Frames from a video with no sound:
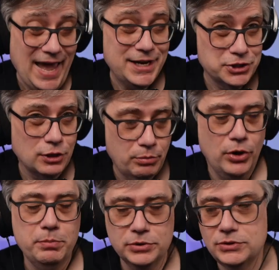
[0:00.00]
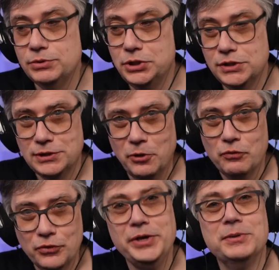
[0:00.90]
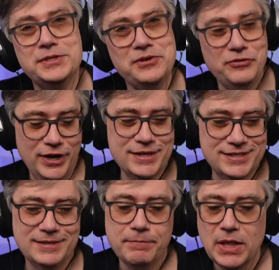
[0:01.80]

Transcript: actual purpose, which is low frequency effects.